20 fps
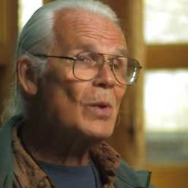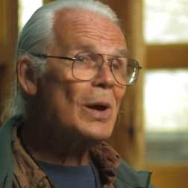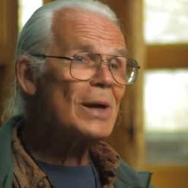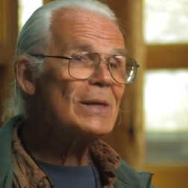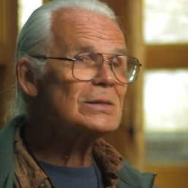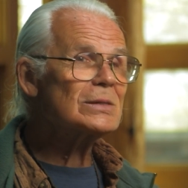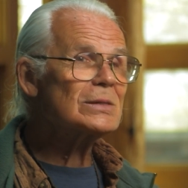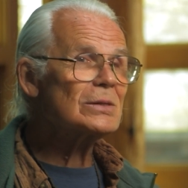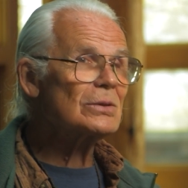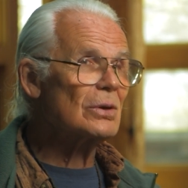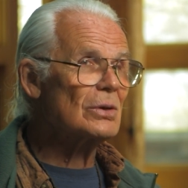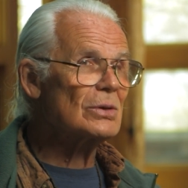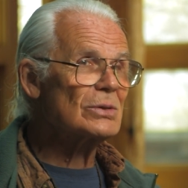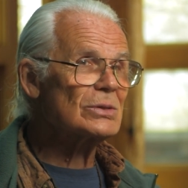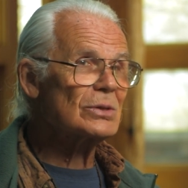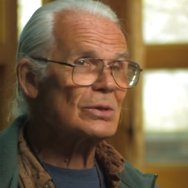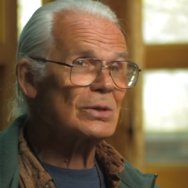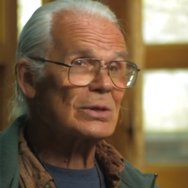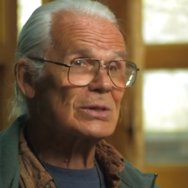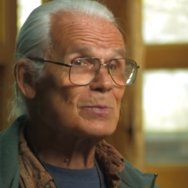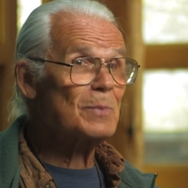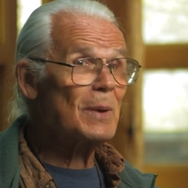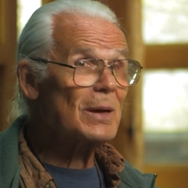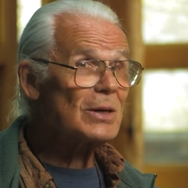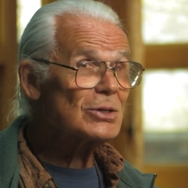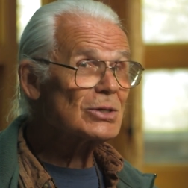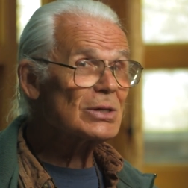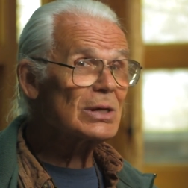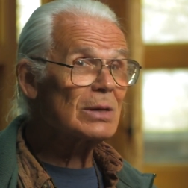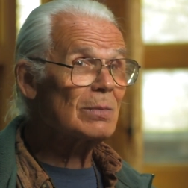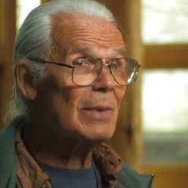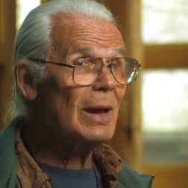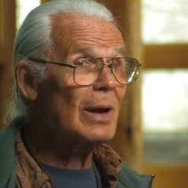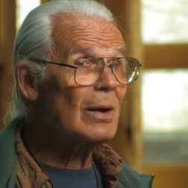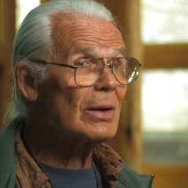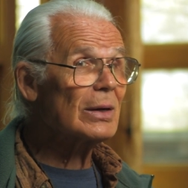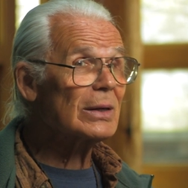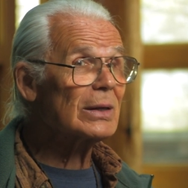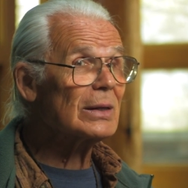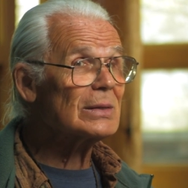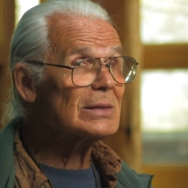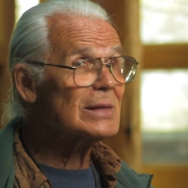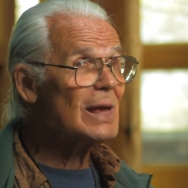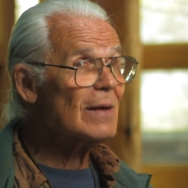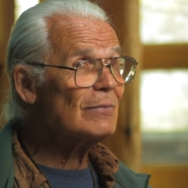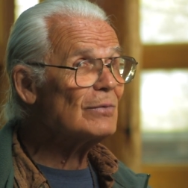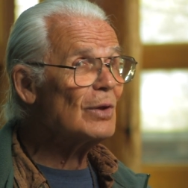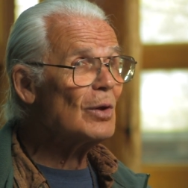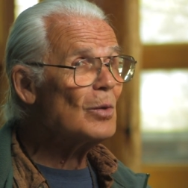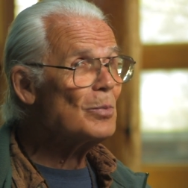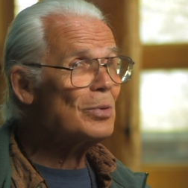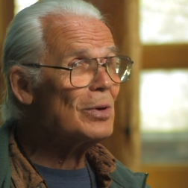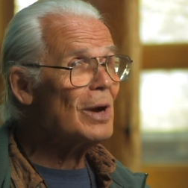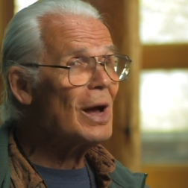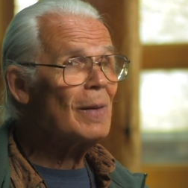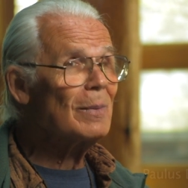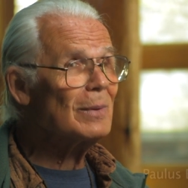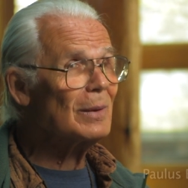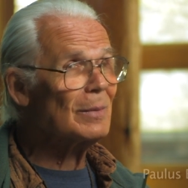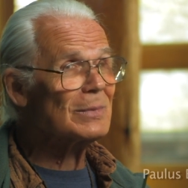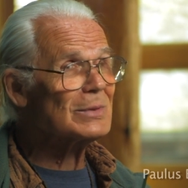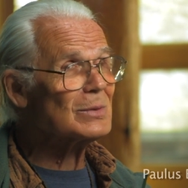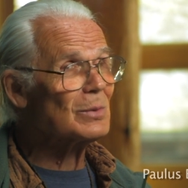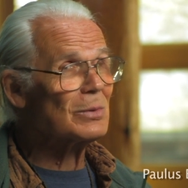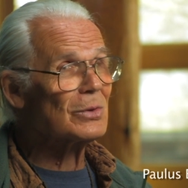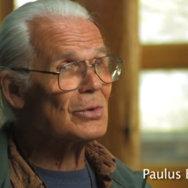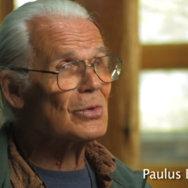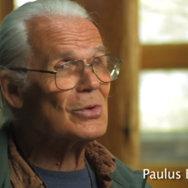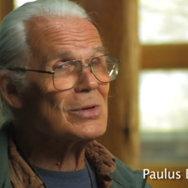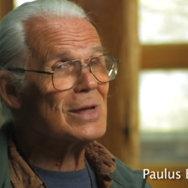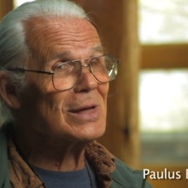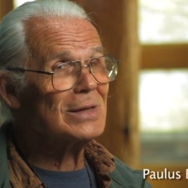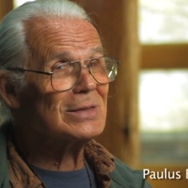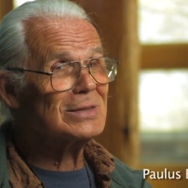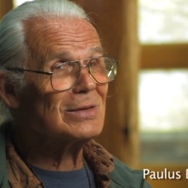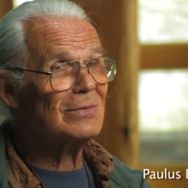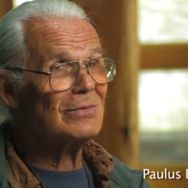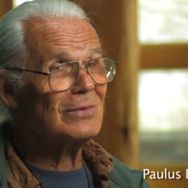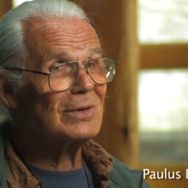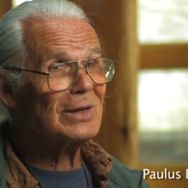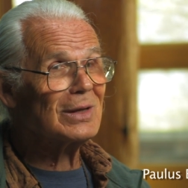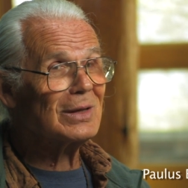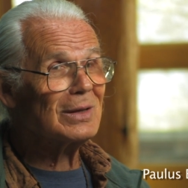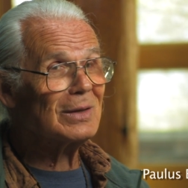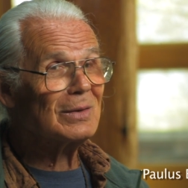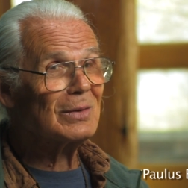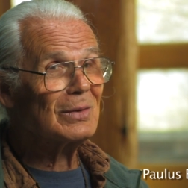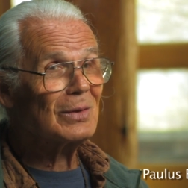Westerners, especially Americans, have no problems with creativity,